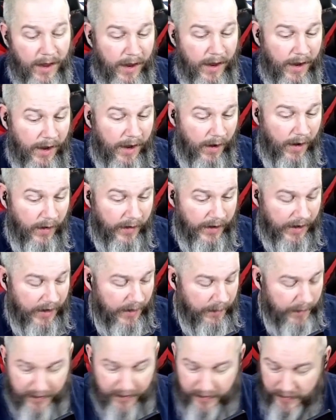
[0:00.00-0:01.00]
Oh yeah, let
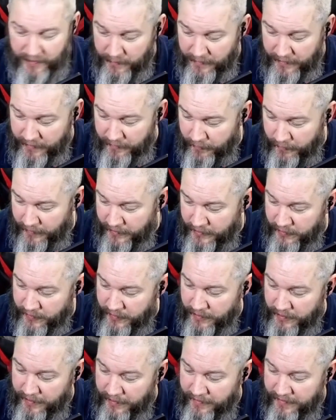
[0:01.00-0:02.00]
me read you the
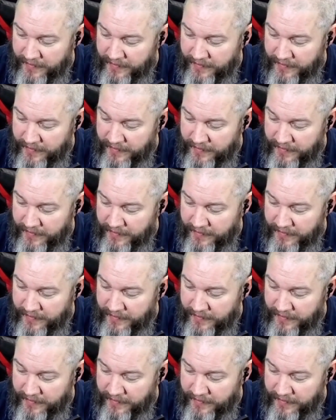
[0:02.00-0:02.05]
list